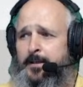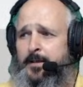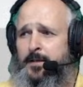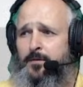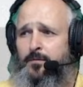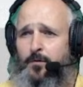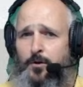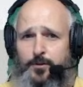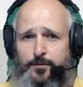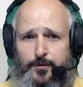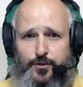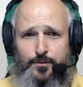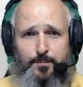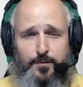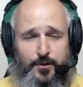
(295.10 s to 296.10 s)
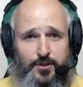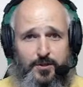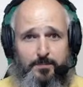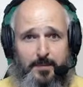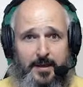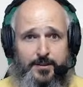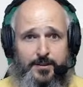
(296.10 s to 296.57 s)
Water Feature Project
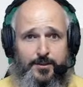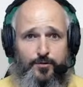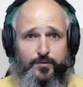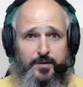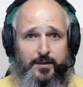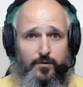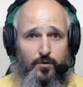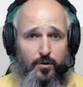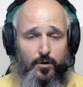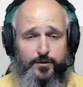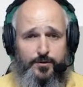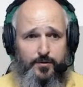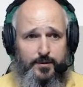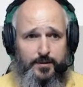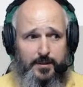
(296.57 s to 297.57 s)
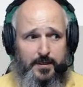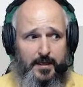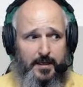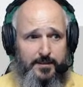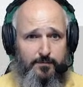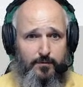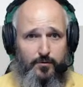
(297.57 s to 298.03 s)
Mastery and also in the Glass
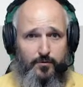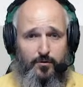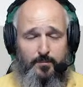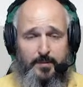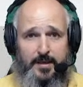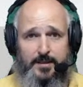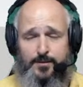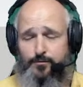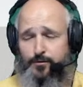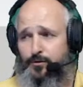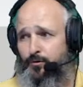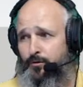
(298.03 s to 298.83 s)
Waterwall Mastery course.